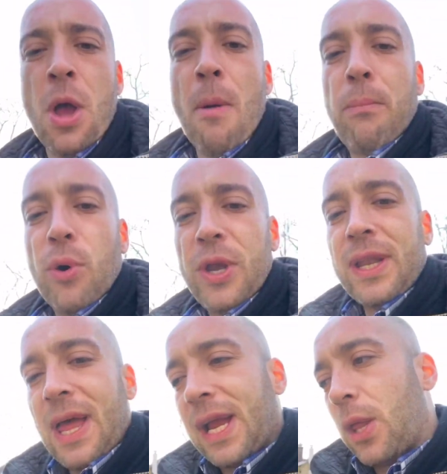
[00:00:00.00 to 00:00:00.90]
Put it
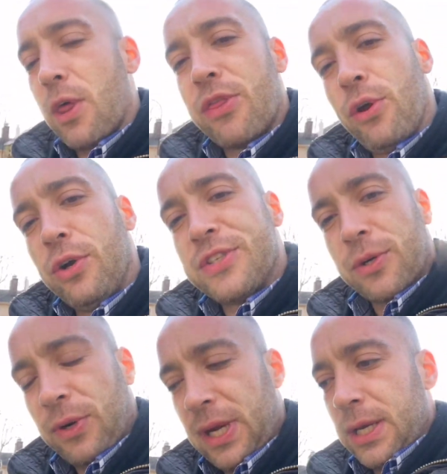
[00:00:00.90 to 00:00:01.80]
like on the 3rd
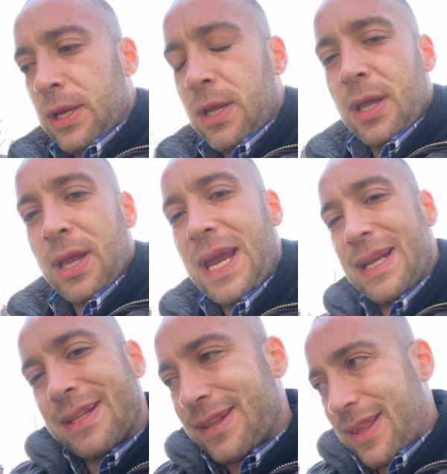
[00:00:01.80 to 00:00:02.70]
screen in
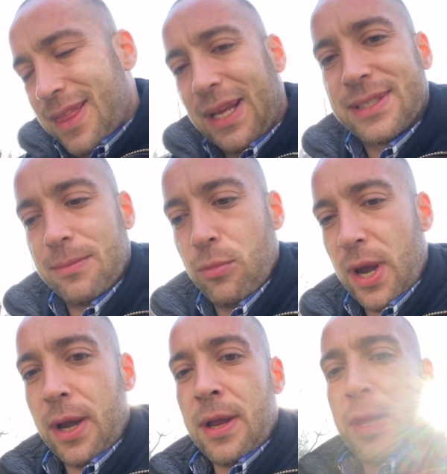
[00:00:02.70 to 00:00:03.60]
the thing
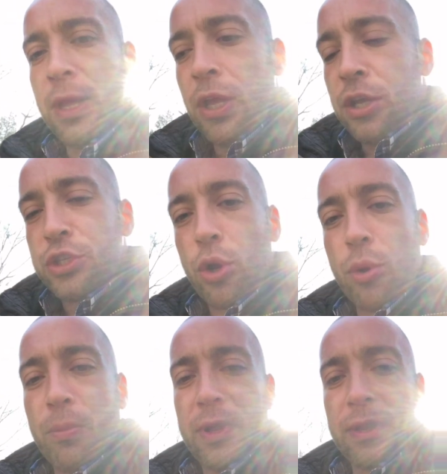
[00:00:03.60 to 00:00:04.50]
somewhere. So
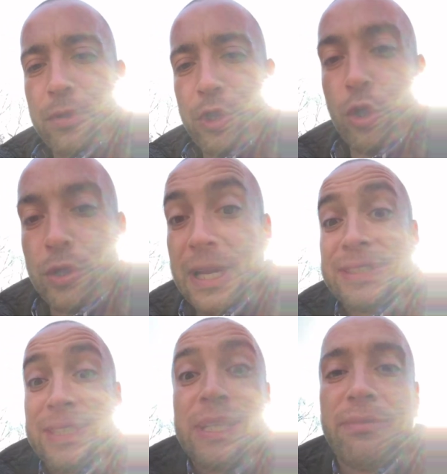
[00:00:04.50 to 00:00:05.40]
you'll
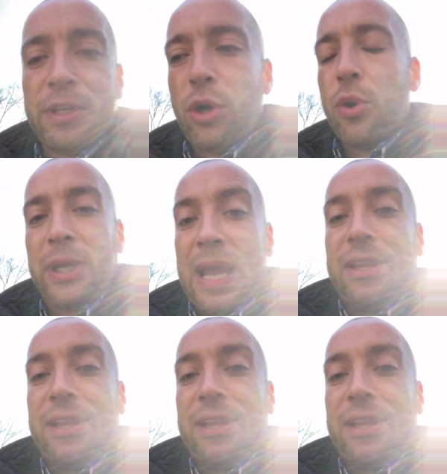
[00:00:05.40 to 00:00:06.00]
instinctively go to get